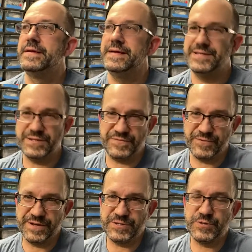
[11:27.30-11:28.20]
is if it
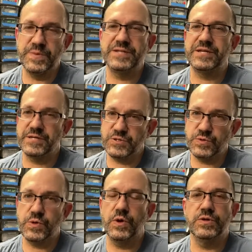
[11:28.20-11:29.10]
runs too much, it gets
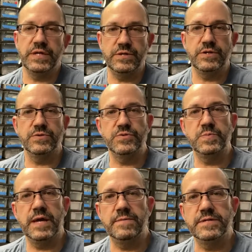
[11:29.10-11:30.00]
too cold and you can lose
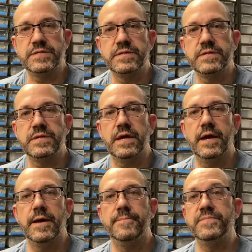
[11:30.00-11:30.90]
babies.
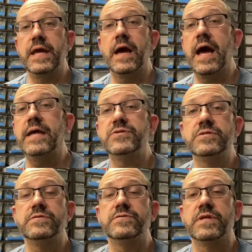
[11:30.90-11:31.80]
Yeah, I used
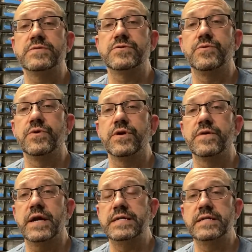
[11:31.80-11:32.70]
to do electrical
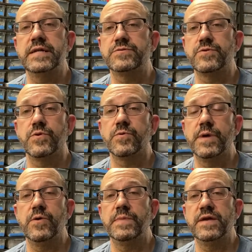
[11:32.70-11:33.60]
work. I did electrical work with
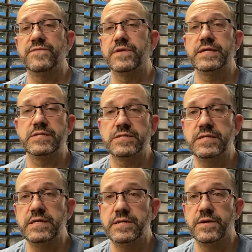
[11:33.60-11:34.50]
my old man for like
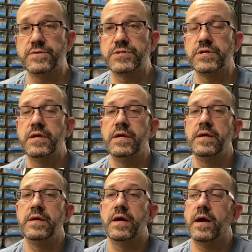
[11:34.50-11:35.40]
16 years.
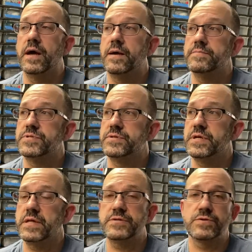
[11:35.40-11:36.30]
So the
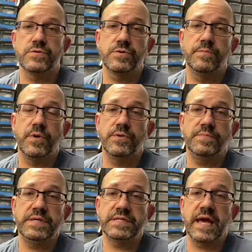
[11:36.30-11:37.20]
electrical component
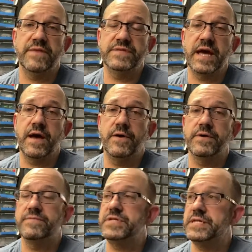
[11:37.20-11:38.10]
piece I have
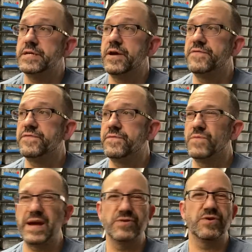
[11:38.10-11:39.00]
down. I've seen enough
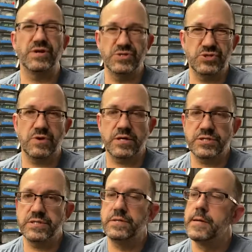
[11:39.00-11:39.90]
regular
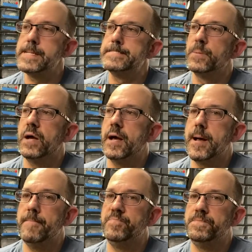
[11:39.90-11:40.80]
construction.
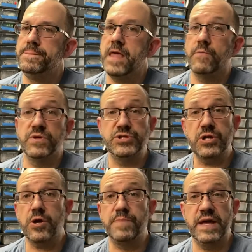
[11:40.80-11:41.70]
And with
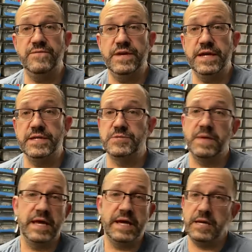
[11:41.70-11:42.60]
shark bite fittings,
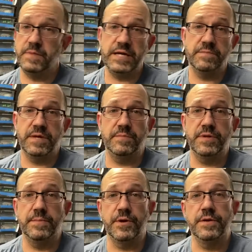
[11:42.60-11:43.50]
man, anybody can be a
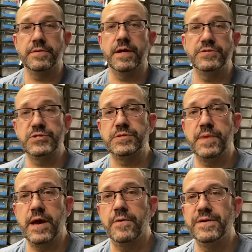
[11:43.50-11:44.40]
plumber, just
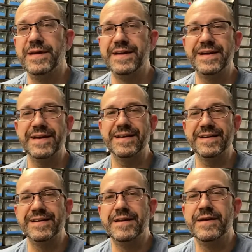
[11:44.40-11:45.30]
about.
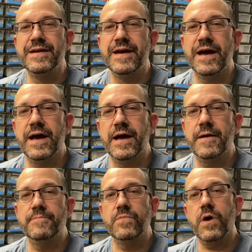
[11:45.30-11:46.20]

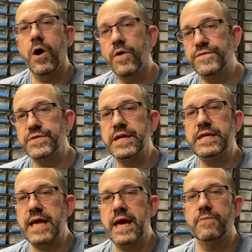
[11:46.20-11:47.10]
Hopefully,
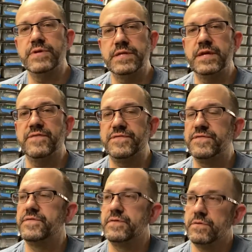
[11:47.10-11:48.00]
yeah,
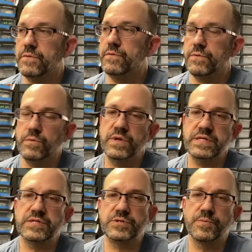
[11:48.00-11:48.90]
with
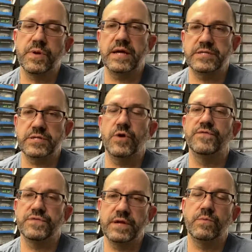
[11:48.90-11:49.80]
this new project,
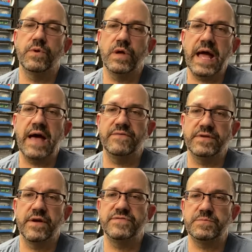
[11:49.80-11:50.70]
hopefully we'll have
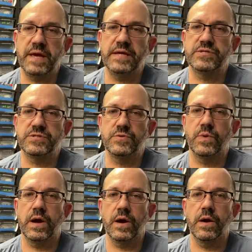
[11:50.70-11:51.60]
enough space to
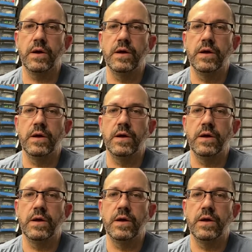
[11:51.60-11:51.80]
where,